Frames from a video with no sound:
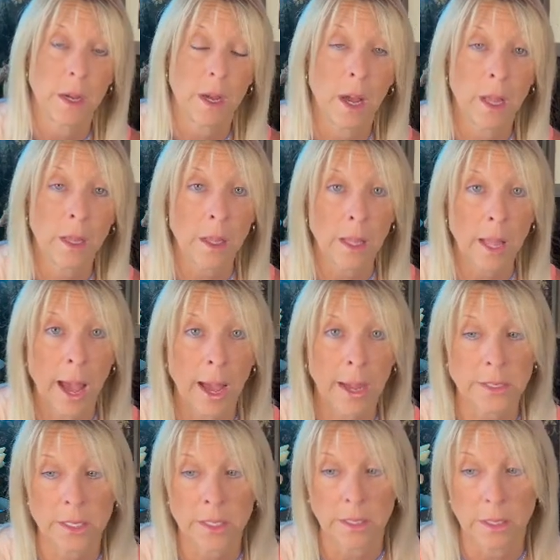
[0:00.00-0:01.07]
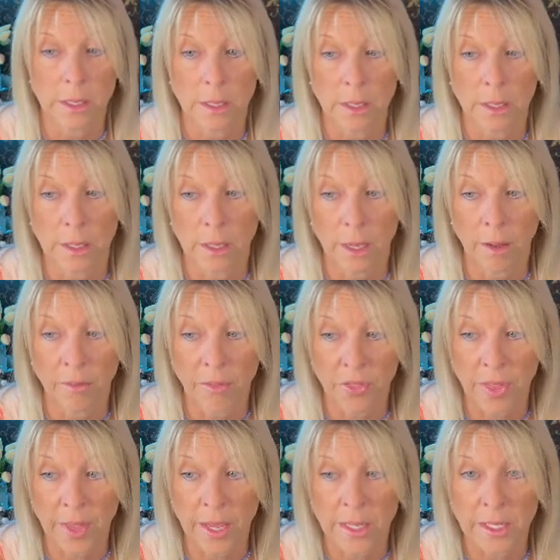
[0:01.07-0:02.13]
a lot of
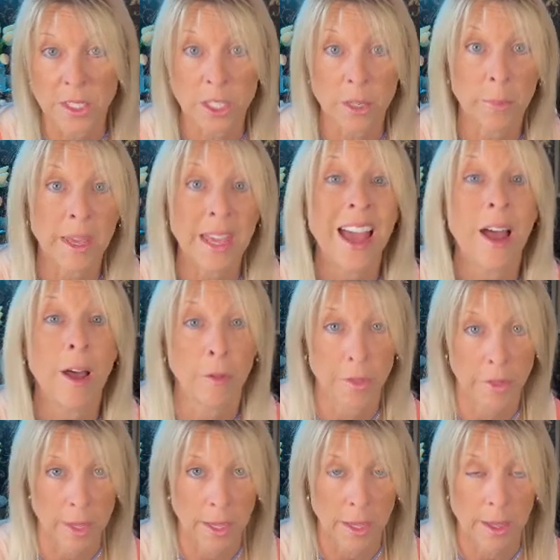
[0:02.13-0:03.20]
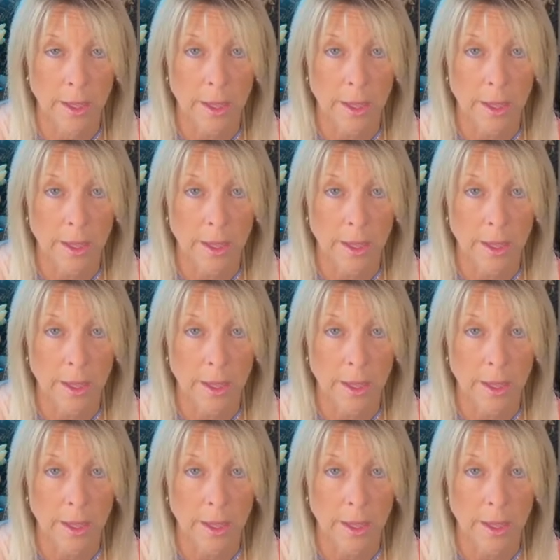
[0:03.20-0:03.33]
things to be healthy.